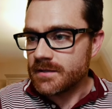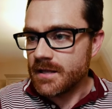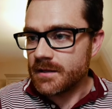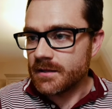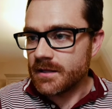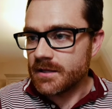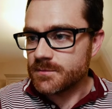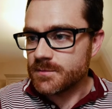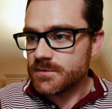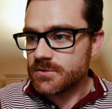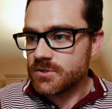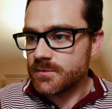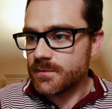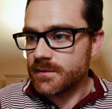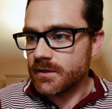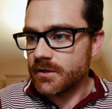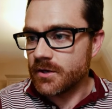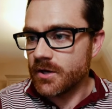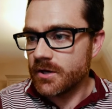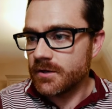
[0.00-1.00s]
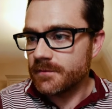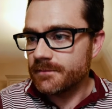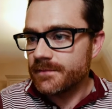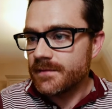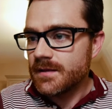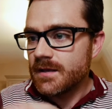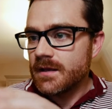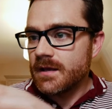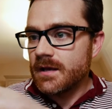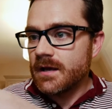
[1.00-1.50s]
That lets me zoom in and out.
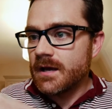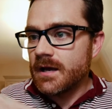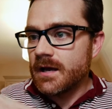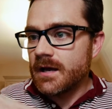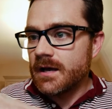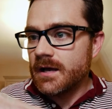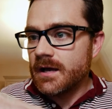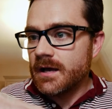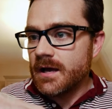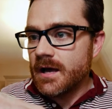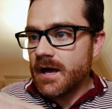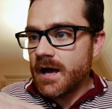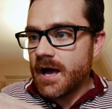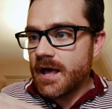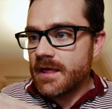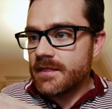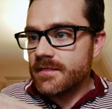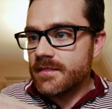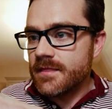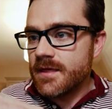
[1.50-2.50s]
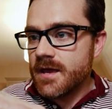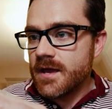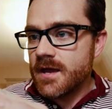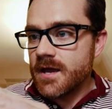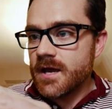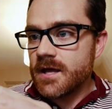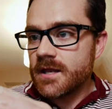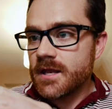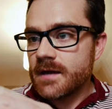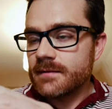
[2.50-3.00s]
And
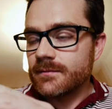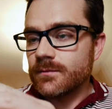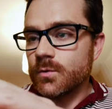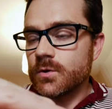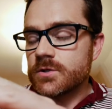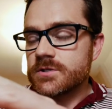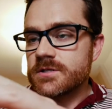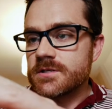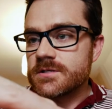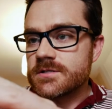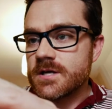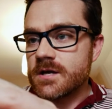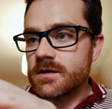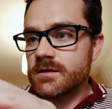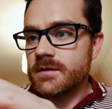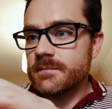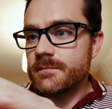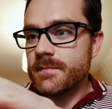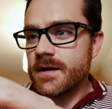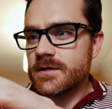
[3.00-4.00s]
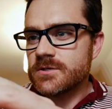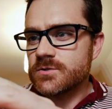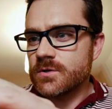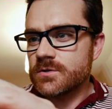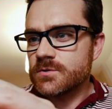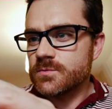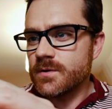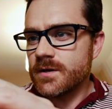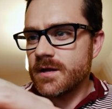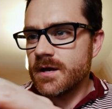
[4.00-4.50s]
then I will watch the entire clip back. So
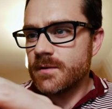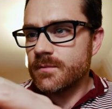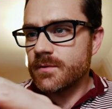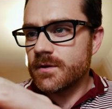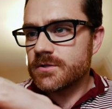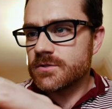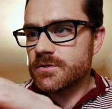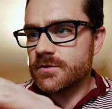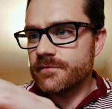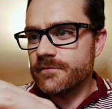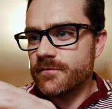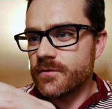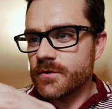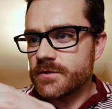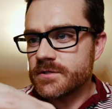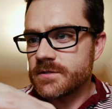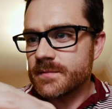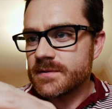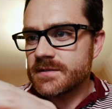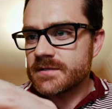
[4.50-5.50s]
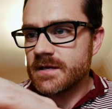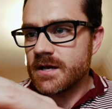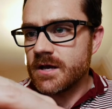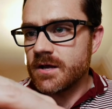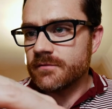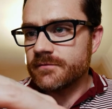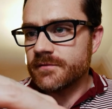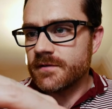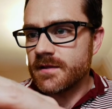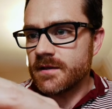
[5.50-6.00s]
I want to sort of focus on
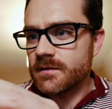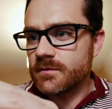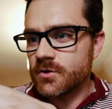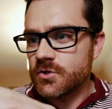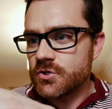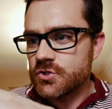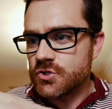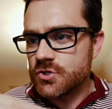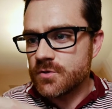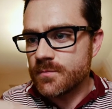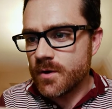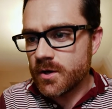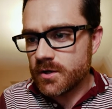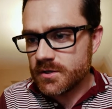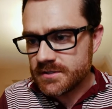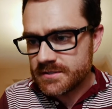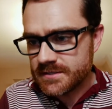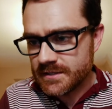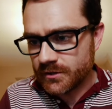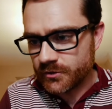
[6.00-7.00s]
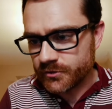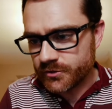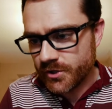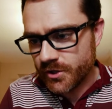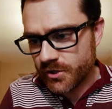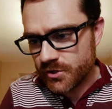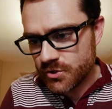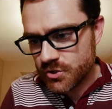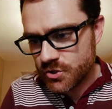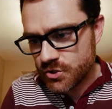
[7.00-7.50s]
myself, and then I'm going to zoom out and tilt
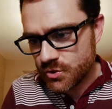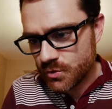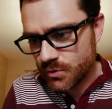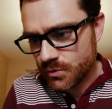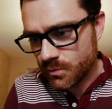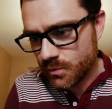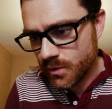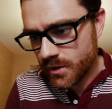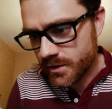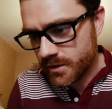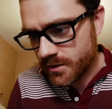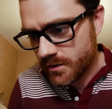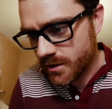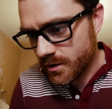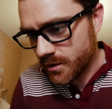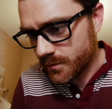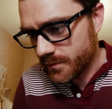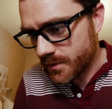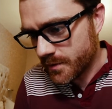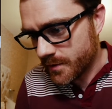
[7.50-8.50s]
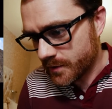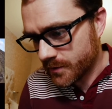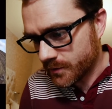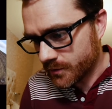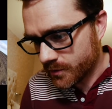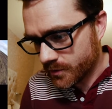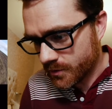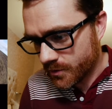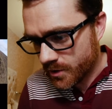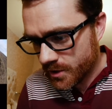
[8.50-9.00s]
down to show the water. Oh, there I
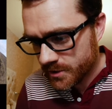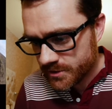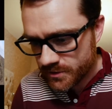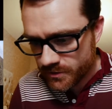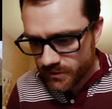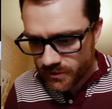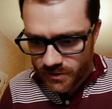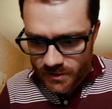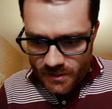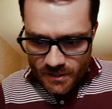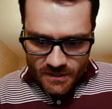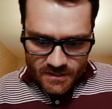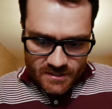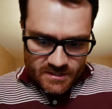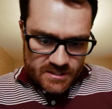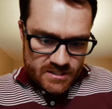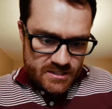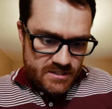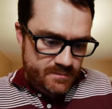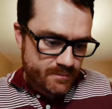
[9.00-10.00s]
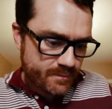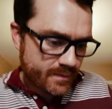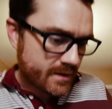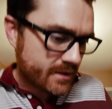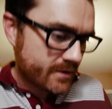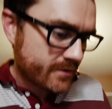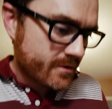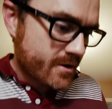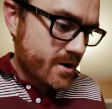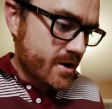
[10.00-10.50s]
go across. I'm going to
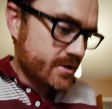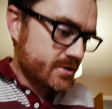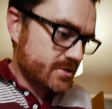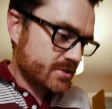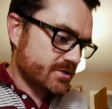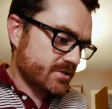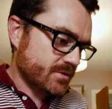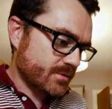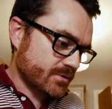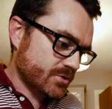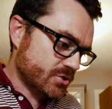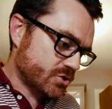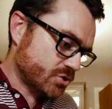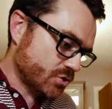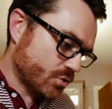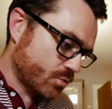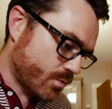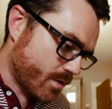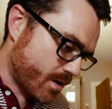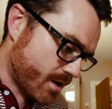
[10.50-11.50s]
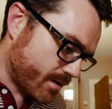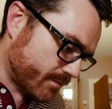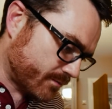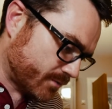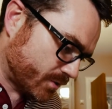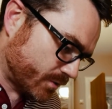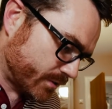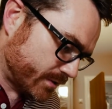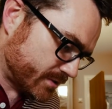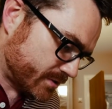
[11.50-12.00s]
spin around because I want to show where I'm
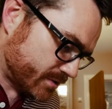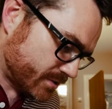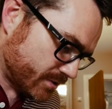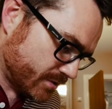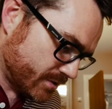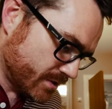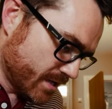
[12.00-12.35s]
going to.